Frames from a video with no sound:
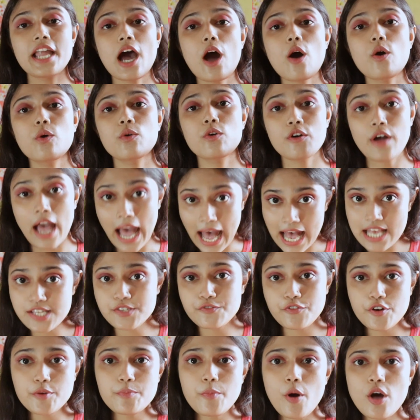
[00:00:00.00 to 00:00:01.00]
Now,
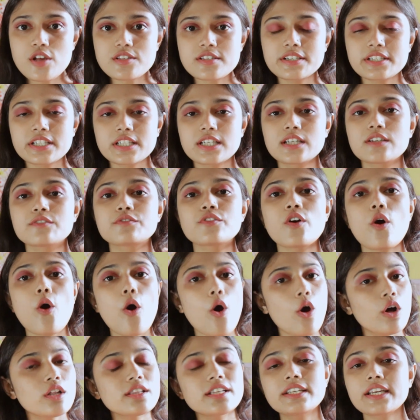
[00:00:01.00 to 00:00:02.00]
as for positive,
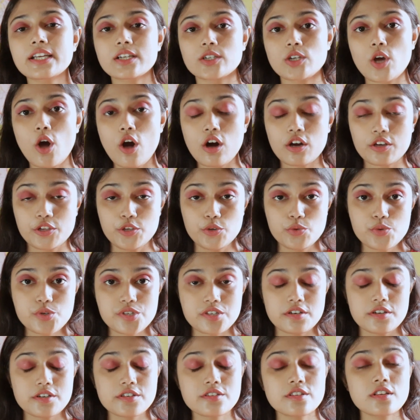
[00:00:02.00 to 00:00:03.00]
all the TikTok
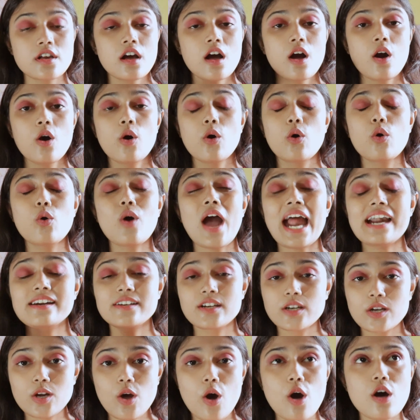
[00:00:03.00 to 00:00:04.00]
users who
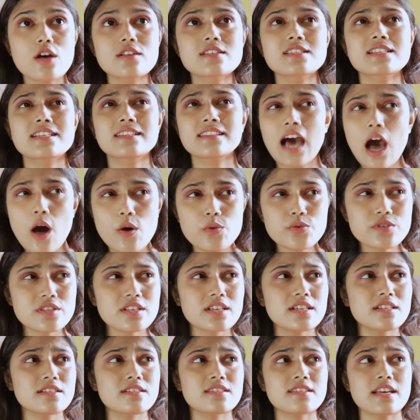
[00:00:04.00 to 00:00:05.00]
had lost
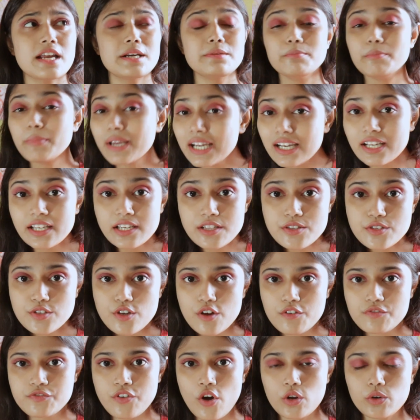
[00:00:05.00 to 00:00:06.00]
thousands and millions
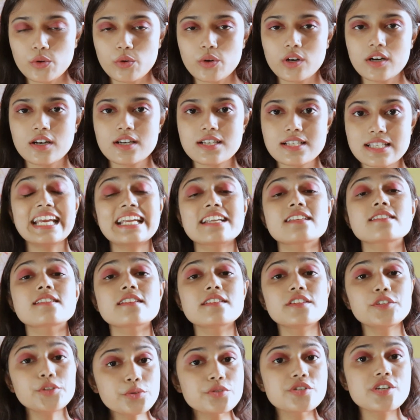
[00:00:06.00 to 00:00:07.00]
of followers, it is
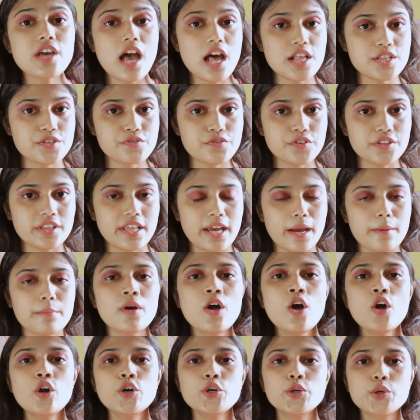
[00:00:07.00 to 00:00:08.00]
a new chance for
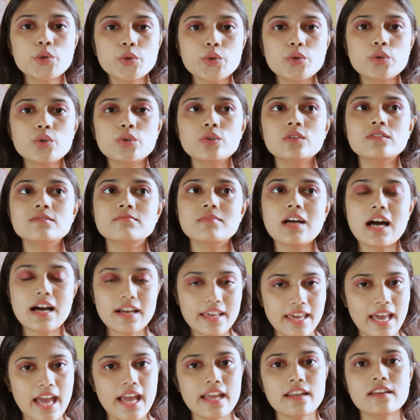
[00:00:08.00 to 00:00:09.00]
them to
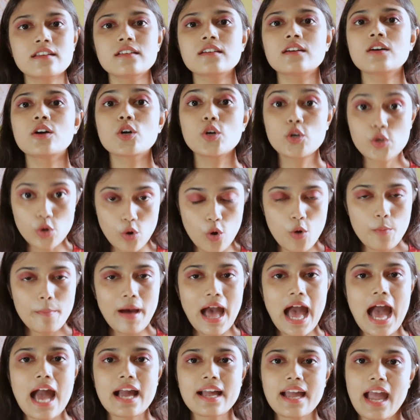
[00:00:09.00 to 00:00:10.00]
again grow
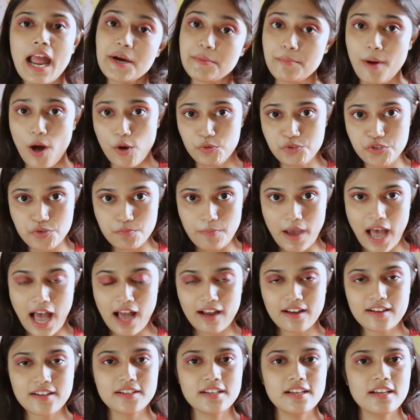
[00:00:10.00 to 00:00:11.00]
back and bounce
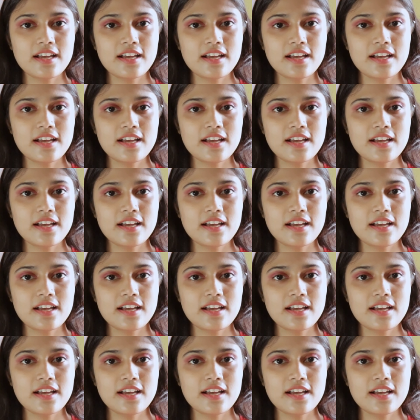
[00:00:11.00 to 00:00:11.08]
back.